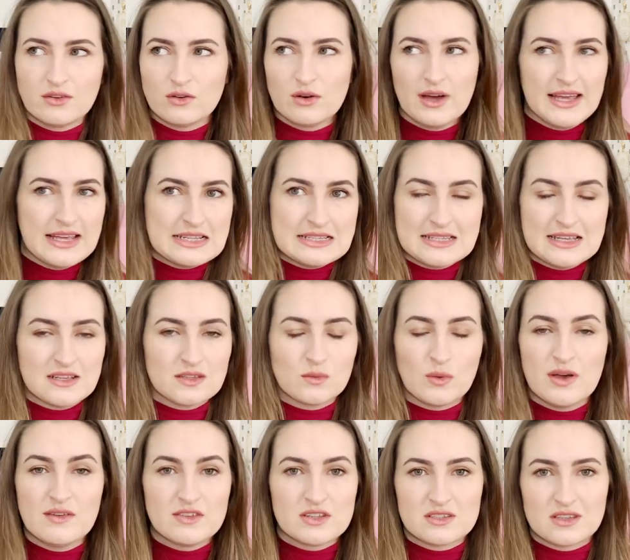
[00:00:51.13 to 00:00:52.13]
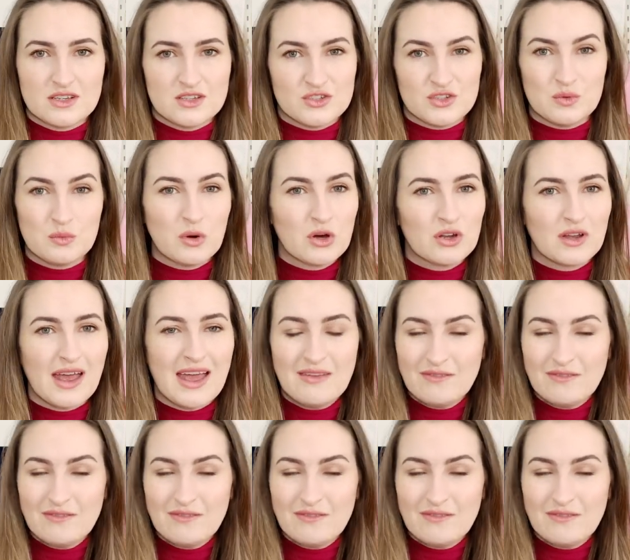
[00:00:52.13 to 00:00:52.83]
or A6, whatever size you want,